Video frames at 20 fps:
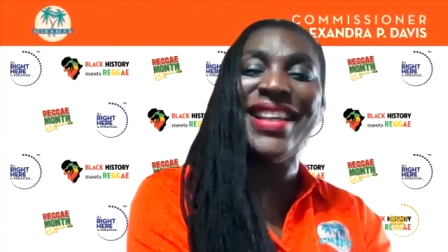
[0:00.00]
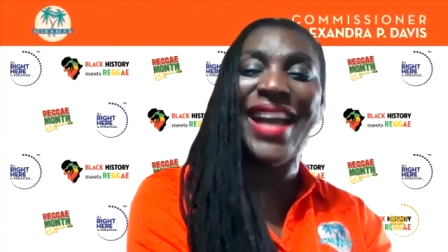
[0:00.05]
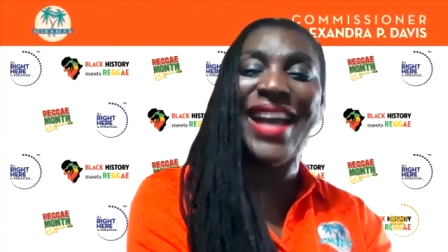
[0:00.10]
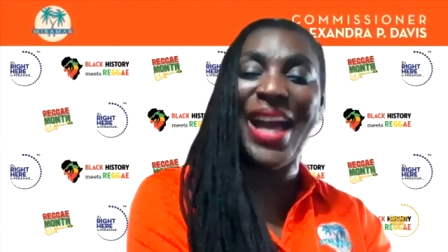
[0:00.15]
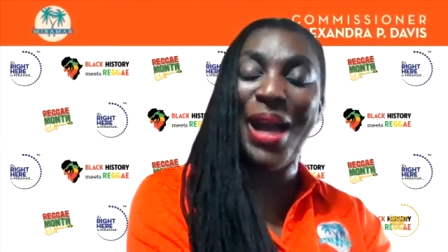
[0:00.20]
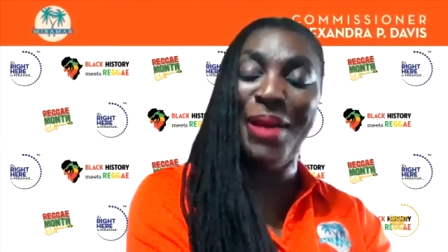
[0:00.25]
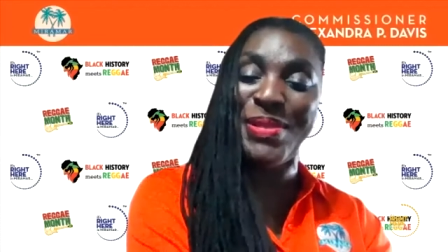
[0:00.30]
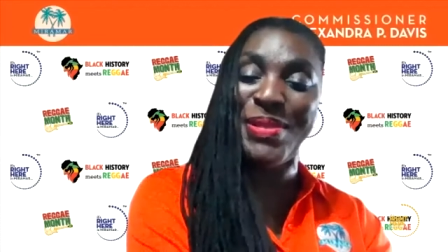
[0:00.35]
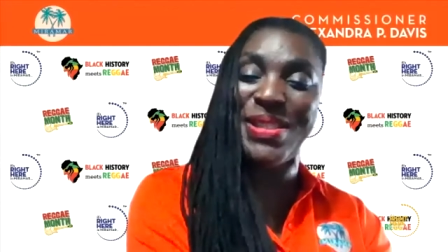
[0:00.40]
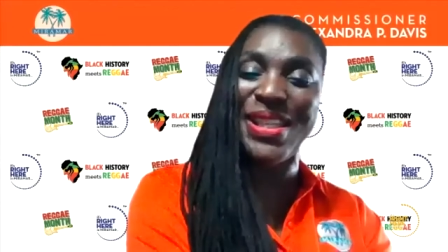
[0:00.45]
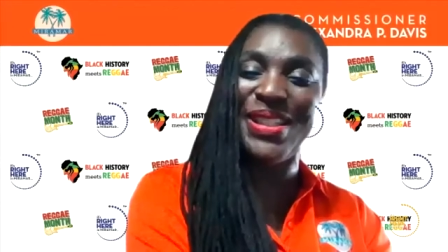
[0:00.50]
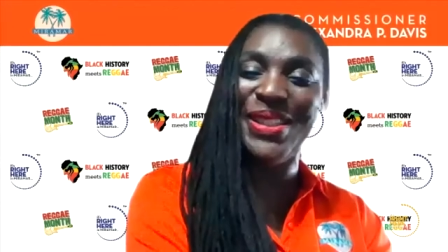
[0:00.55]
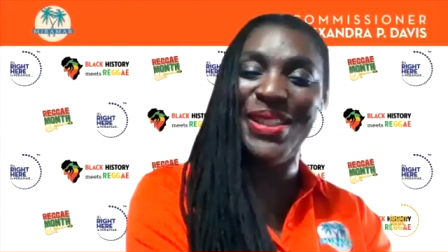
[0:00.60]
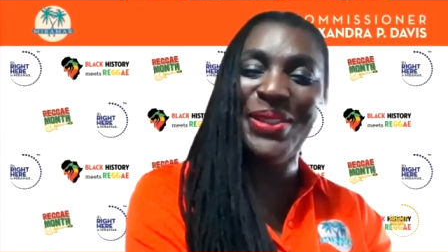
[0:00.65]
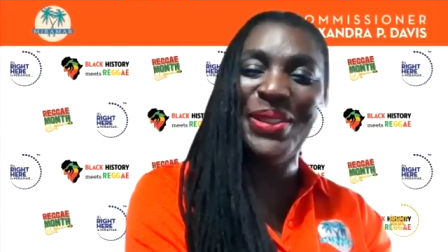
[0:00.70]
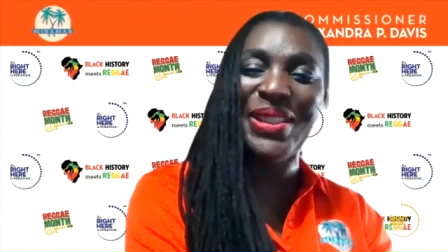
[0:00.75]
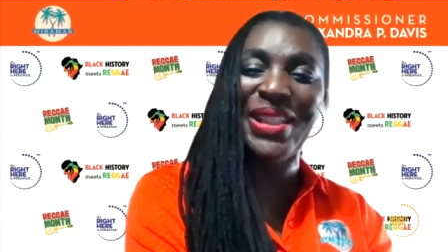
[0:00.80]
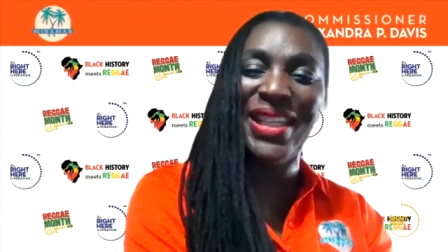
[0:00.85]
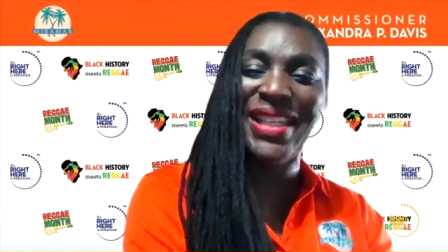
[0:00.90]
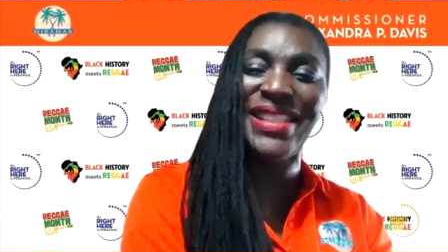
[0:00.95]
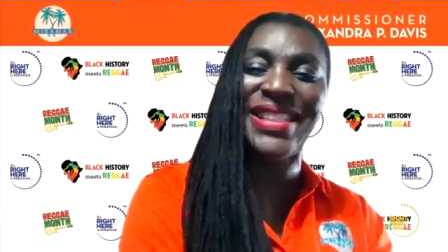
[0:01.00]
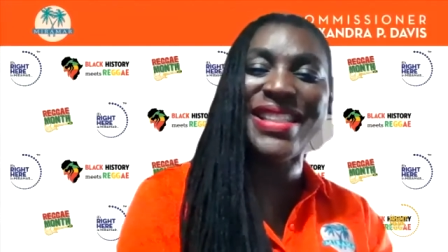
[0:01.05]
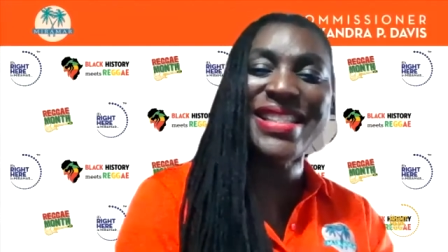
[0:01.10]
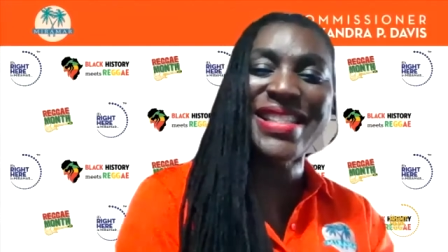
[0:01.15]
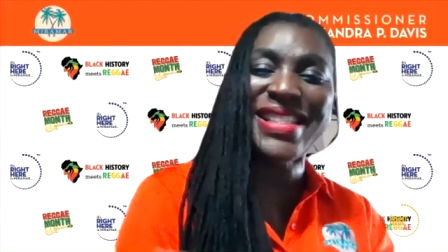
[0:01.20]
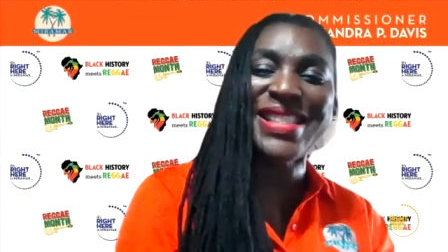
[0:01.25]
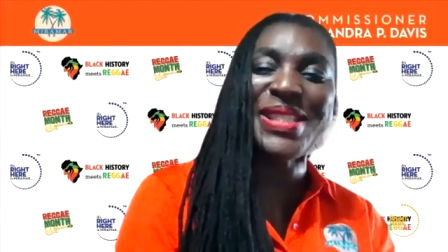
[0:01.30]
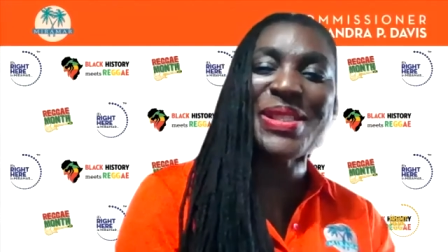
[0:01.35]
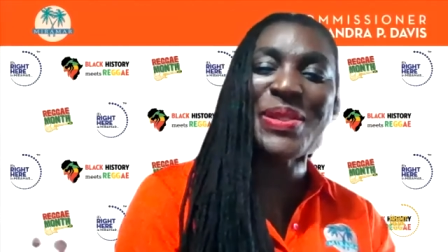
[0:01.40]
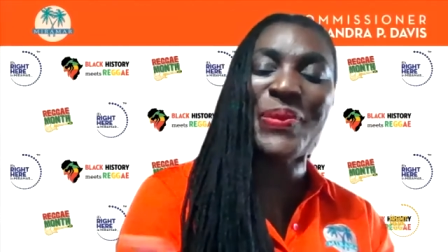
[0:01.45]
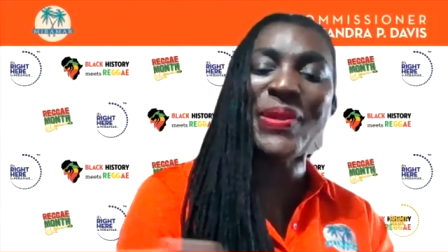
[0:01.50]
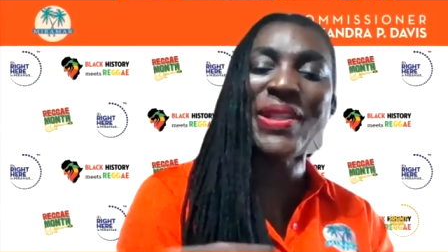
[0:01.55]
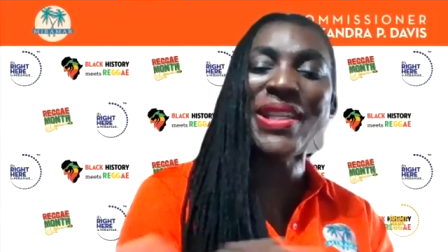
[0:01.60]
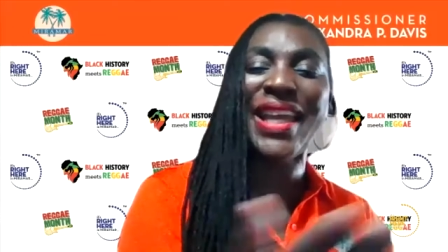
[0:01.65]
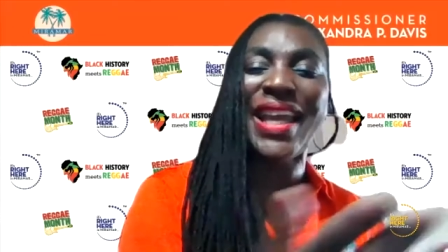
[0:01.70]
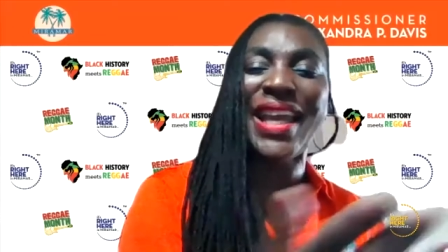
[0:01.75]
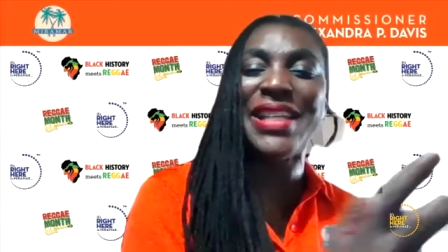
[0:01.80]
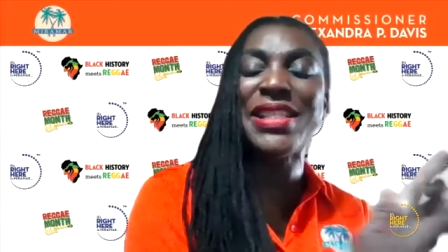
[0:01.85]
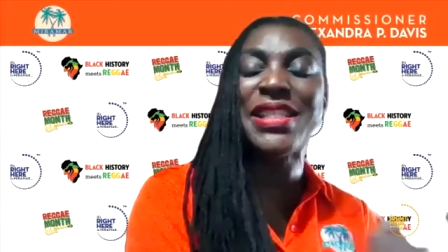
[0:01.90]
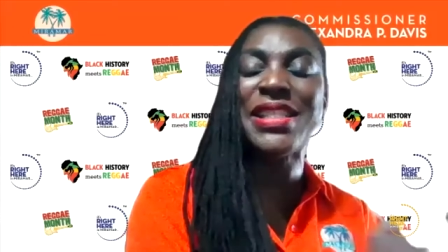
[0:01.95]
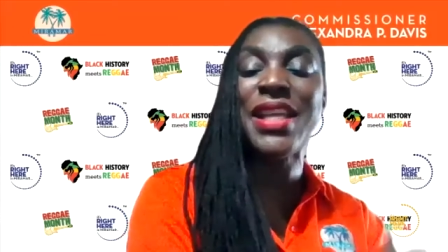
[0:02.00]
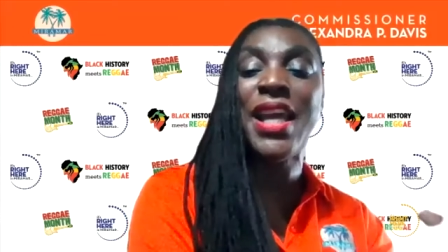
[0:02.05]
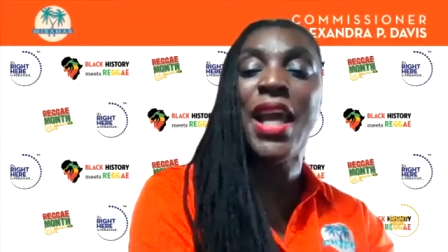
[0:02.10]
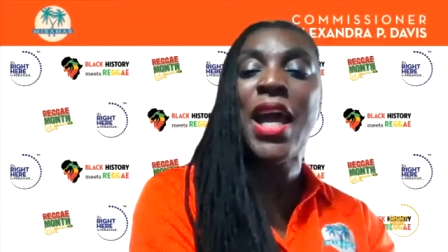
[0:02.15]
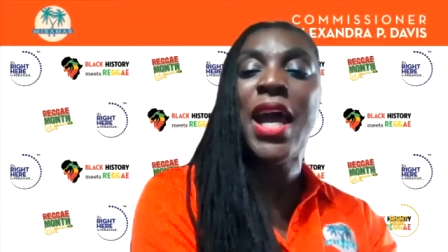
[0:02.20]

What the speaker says: Absolutely, it is this weekend.